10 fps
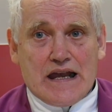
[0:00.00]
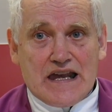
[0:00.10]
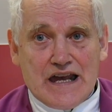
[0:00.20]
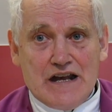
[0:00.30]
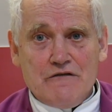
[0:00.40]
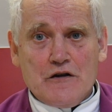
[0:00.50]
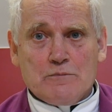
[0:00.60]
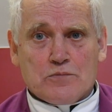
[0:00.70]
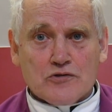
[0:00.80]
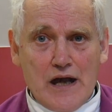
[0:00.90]

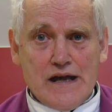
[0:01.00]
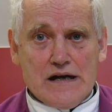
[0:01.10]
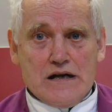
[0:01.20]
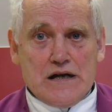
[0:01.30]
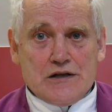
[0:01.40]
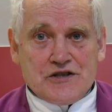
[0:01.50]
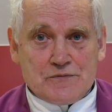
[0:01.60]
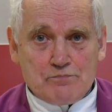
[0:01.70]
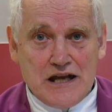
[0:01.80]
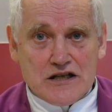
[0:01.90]
Give prayer,
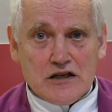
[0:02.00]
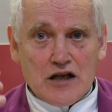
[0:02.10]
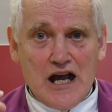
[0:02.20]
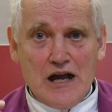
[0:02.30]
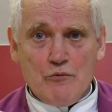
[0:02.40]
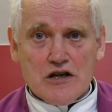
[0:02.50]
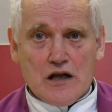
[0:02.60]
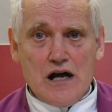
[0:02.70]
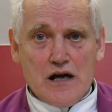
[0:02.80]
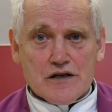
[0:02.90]
spending time with
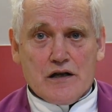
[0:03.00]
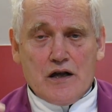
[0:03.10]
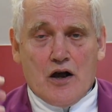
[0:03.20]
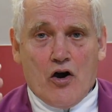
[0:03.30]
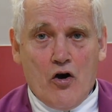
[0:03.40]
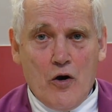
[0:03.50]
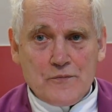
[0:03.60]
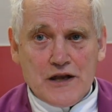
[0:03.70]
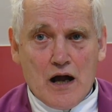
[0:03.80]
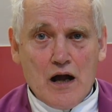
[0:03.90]
God,
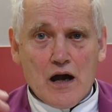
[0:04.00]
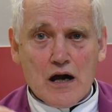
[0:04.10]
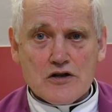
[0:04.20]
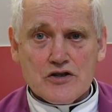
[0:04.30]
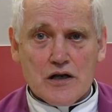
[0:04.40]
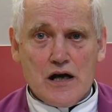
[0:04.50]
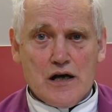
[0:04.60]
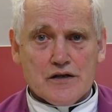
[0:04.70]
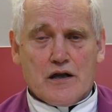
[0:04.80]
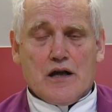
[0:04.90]
opening our heart to
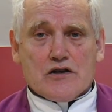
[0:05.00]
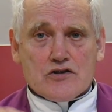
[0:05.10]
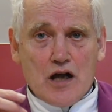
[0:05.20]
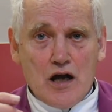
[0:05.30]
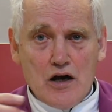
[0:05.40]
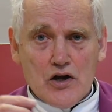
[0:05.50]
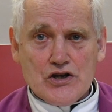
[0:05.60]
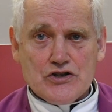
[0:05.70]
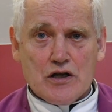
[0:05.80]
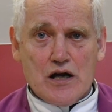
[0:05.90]
God,
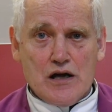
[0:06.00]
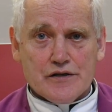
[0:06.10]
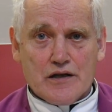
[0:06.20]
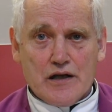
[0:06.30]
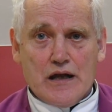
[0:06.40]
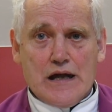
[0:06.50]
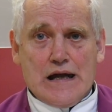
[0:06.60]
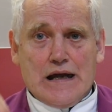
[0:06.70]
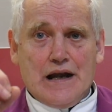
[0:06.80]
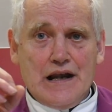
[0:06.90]
talking to God.
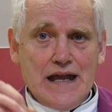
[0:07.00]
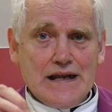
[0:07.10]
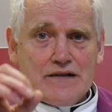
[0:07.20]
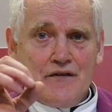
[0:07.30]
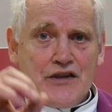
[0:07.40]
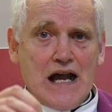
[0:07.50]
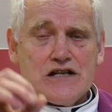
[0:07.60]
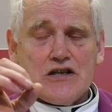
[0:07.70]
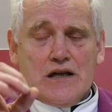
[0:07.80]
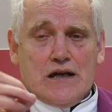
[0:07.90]
Let
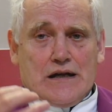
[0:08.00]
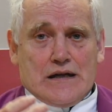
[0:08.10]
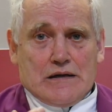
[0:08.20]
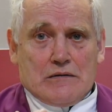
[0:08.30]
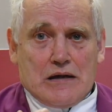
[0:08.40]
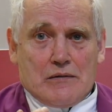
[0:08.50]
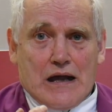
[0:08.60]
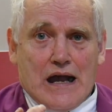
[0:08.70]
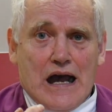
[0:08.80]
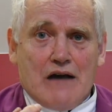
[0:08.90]
that
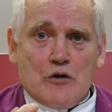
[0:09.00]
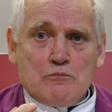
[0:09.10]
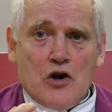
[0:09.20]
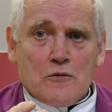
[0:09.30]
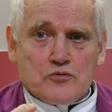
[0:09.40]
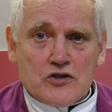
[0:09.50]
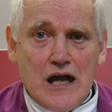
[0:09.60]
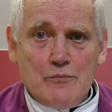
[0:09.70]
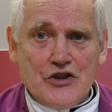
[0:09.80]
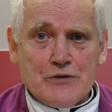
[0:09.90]
have a more
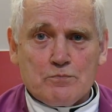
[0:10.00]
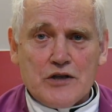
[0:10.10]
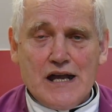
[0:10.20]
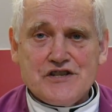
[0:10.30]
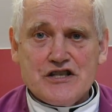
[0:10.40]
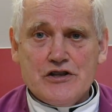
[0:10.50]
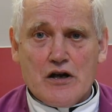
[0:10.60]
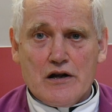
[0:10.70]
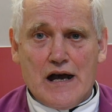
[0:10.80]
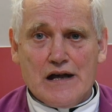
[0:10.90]
prominent place in
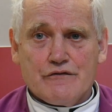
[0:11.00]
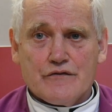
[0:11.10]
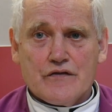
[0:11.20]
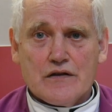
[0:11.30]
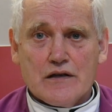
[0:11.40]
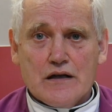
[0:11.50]
your life.